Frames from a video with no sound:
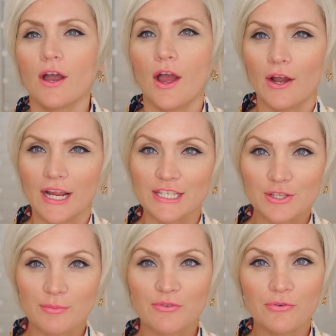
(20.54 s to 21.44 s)
Alright,
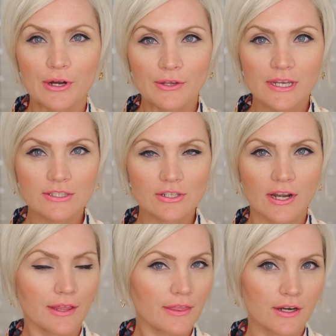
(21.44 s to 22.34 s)
so before you get
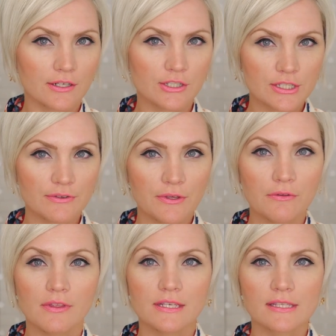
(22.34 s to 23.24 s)
started, there are just a
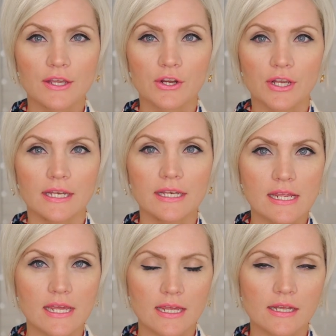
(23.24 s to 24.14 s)
few things that you're going to
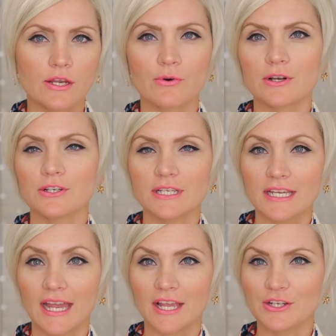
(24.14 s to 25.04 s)
need in order to
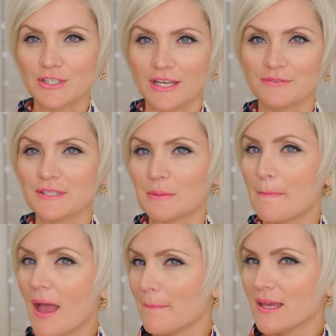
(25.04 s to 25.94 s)
get yourself
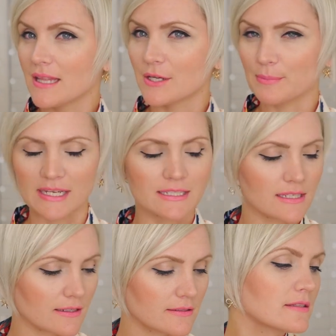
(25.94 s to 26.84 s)
some peppy little
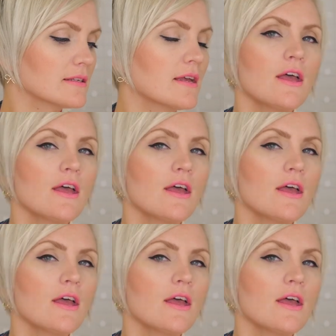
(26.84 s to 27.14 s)
pigtails.